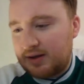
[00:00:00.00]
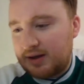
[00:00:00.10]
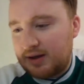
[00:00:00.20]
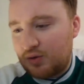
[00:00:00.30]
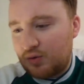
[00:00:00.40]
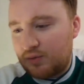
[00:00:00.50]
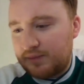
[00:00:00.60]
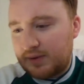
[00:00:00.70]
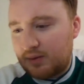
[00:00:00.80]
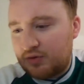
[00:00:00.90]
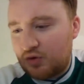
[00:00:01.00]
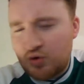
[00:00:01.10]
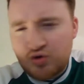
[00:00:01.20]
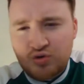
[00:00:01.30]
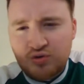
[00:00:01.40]
uh, eh, was it
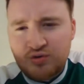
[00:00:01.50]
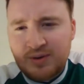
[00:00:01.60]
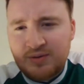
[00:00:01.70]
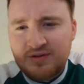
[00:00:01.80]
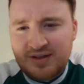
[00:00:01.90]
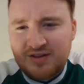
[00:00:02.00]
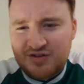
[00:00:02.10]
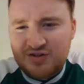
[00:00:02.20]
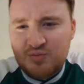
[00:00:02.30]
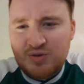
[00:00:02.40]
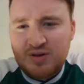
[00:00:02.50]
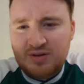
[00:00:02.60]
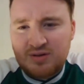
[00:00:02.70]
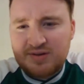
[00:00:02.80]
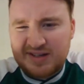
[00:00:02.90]
Ojo as well? They signed or someone.
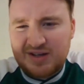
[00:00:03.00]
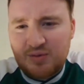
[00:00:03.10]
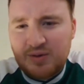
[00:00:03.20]
Aye, I